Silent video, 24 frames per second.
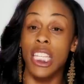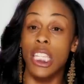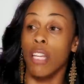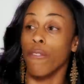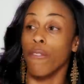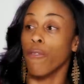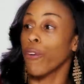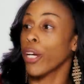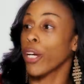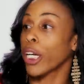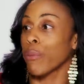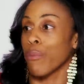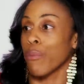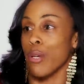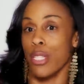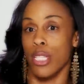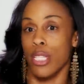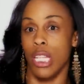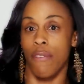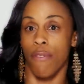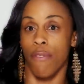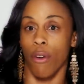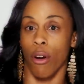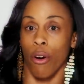see the freaking
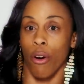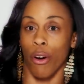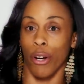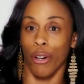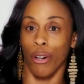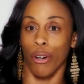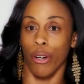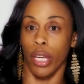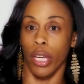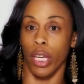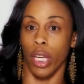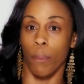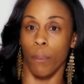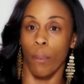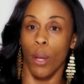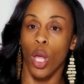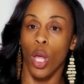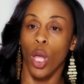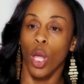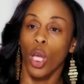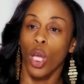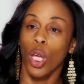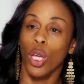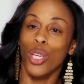receiver on her hip.
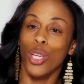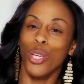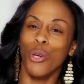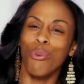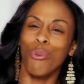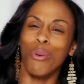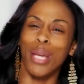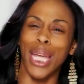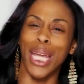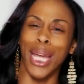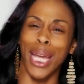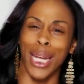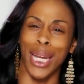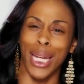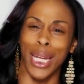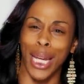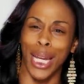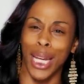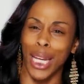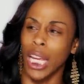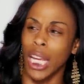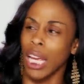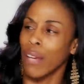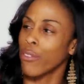You
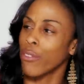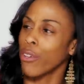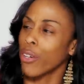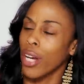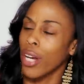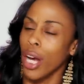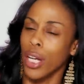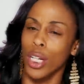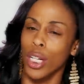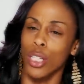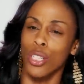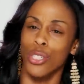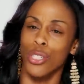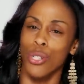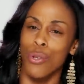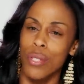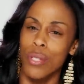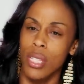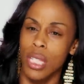idiot. If you're gonna do